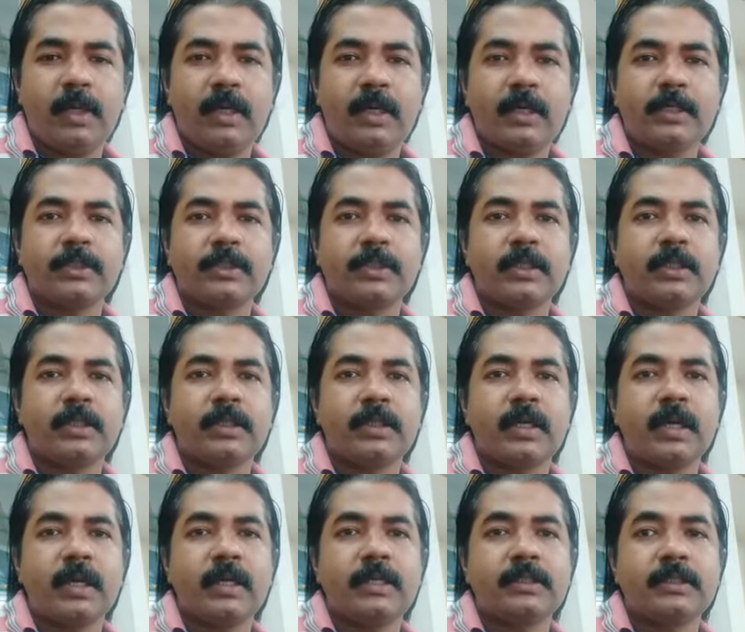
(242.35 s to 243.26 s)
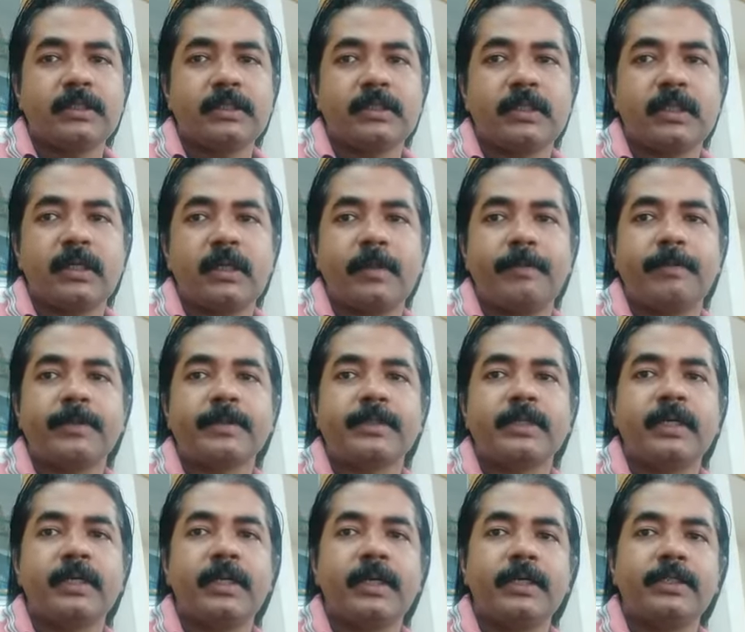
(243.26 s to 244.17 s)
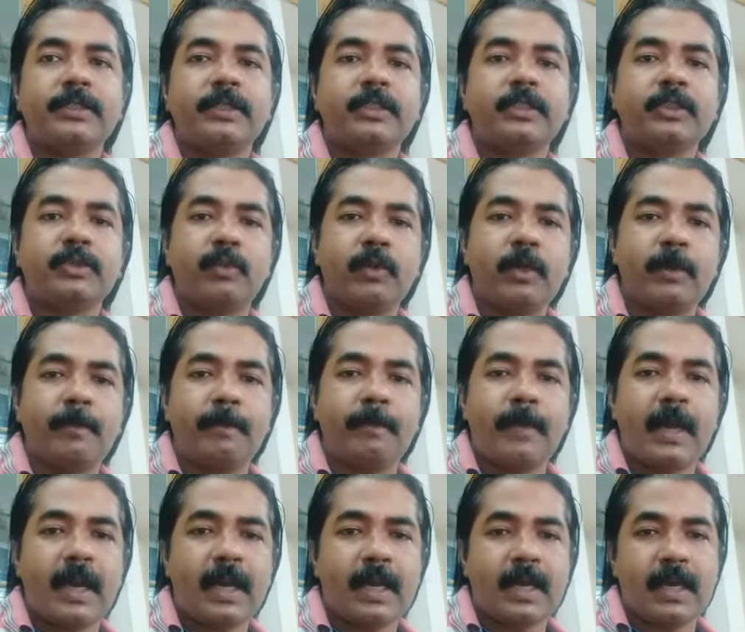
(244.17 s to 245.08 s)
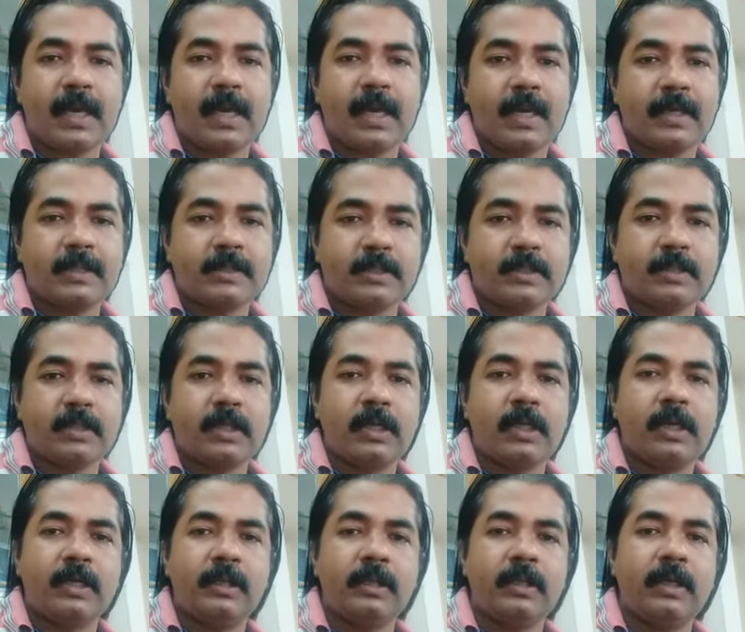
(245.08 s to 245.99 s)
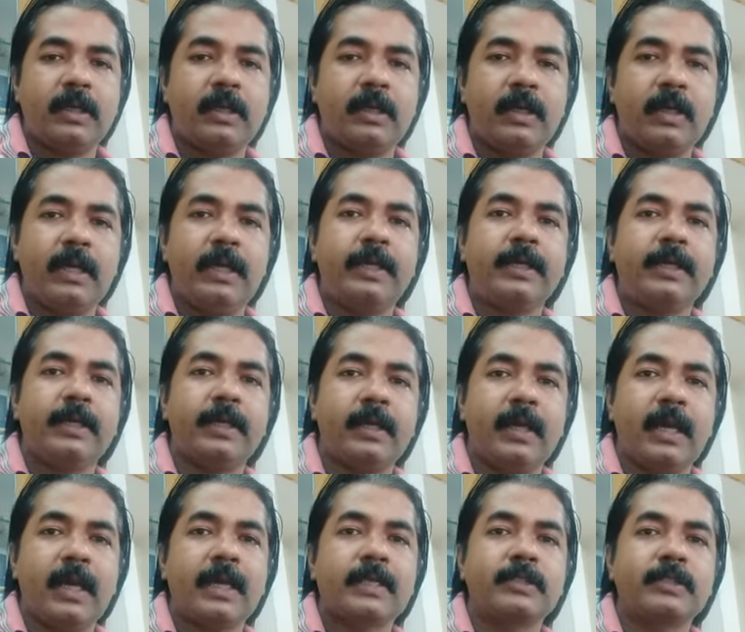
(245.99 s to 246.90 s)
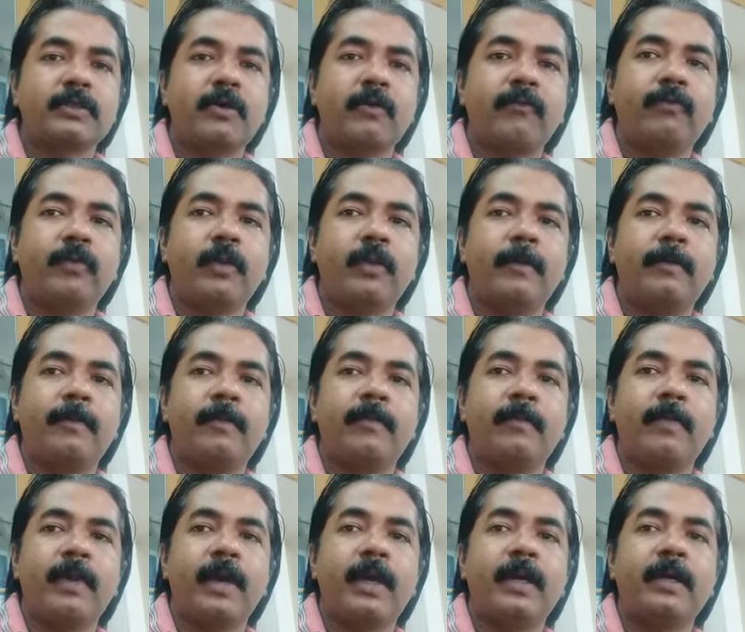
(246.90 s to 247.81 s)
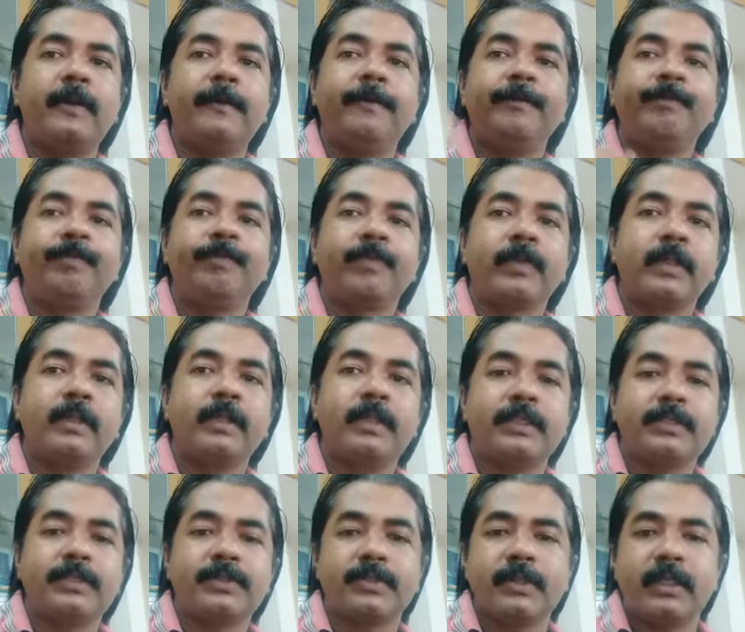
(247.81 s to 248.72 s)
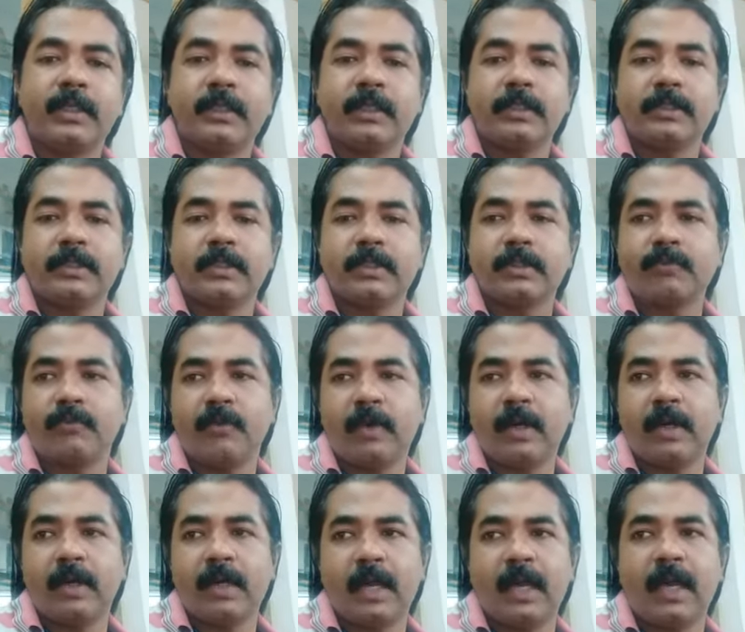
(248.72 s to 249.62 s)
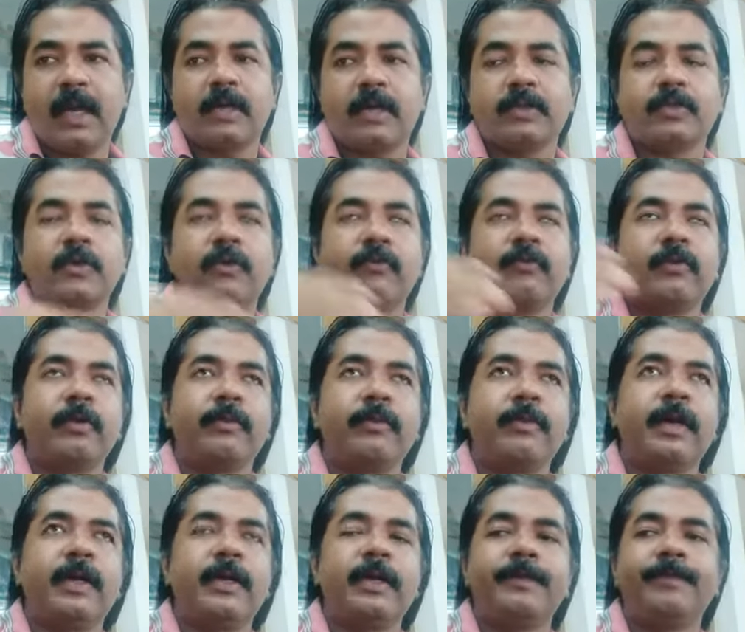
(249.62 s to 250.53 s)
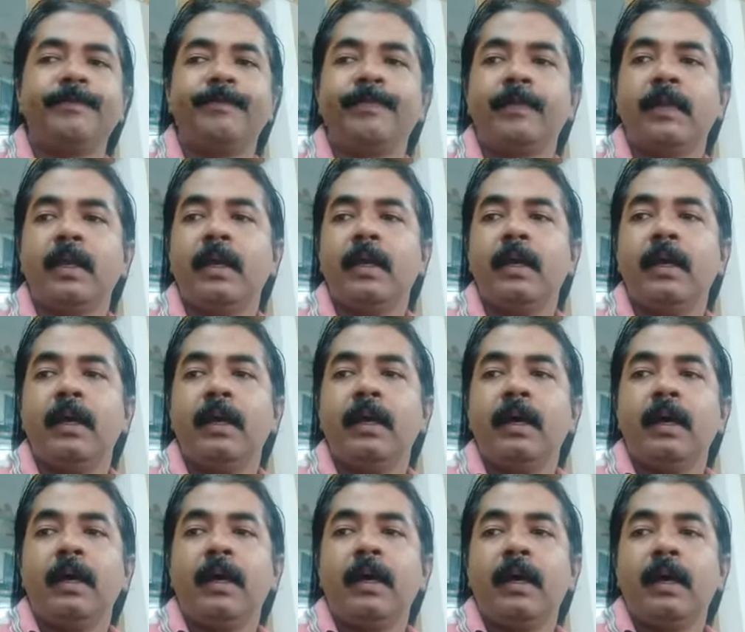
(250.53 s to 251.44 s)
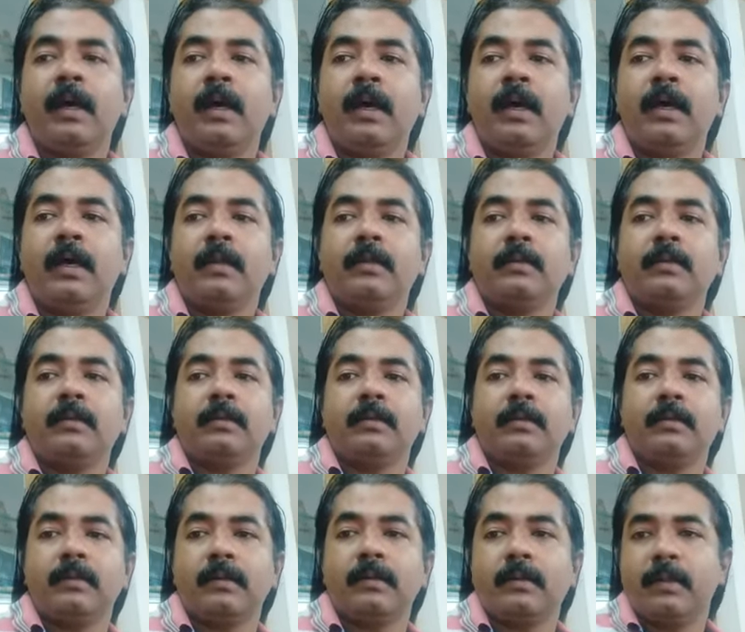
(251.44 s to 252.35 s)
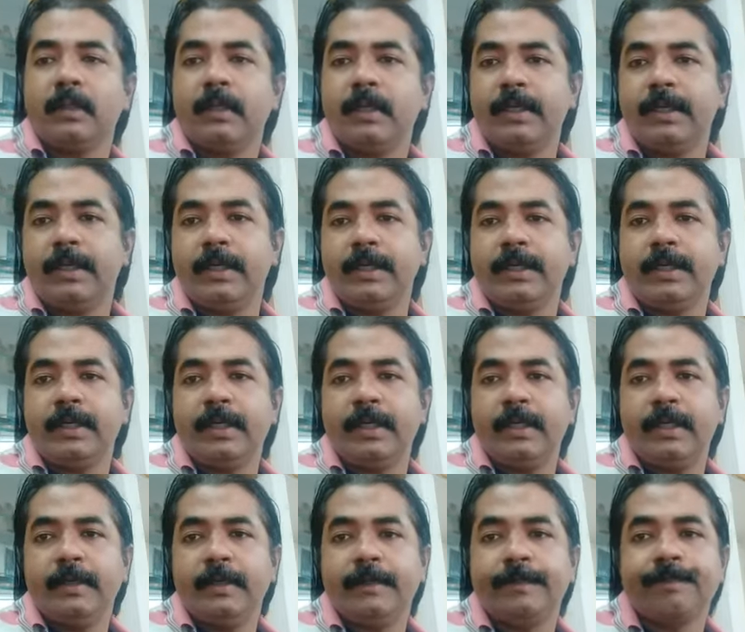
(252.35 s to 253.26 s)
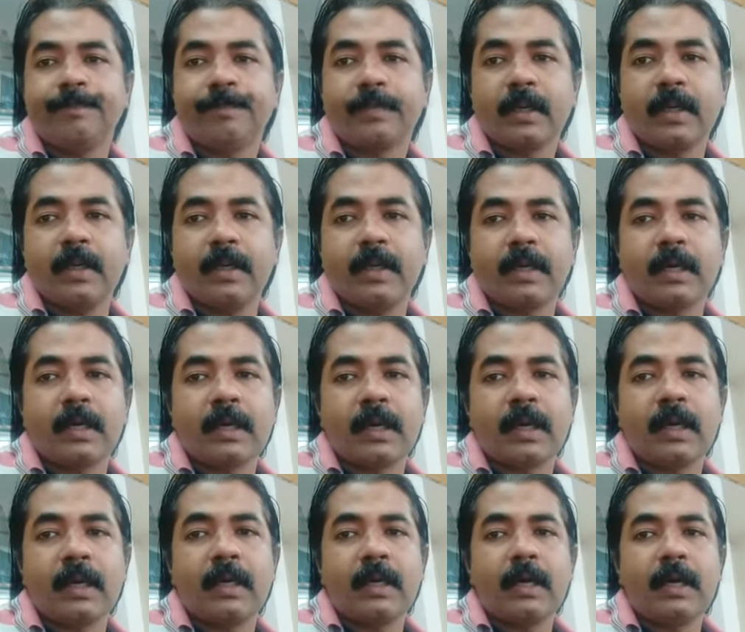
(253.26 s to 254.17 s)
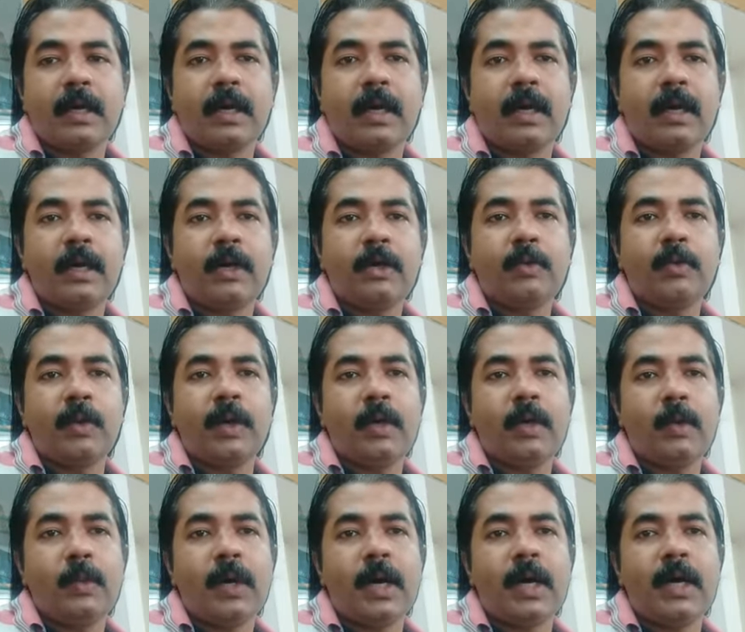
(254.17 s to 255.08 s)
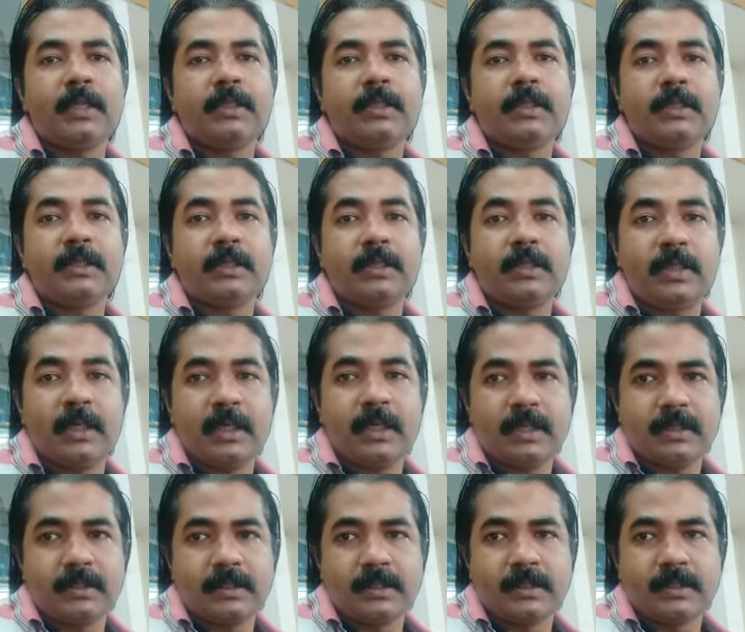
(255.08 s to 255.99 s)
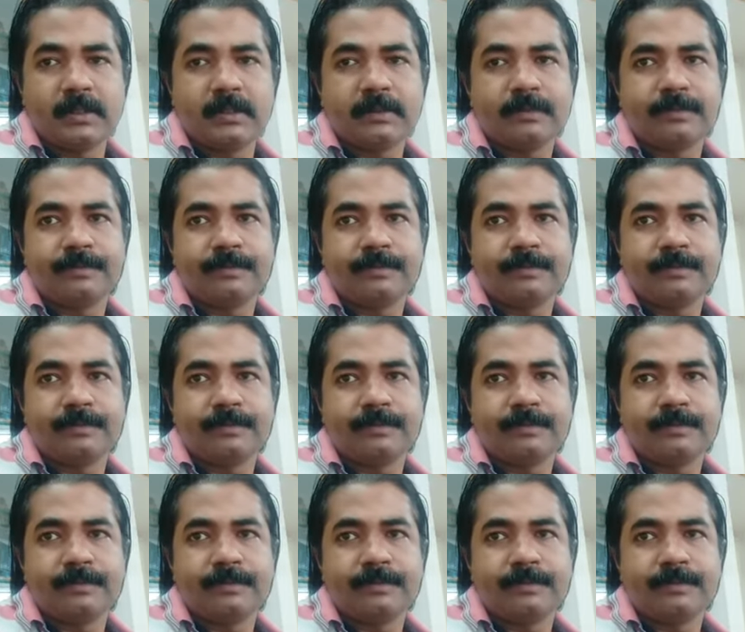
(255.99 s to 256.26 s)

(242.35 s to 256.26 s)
Nakshatra's representations were back legs, the later legs of the bat. This is front legs of the bat. The deity are 12 Adityas.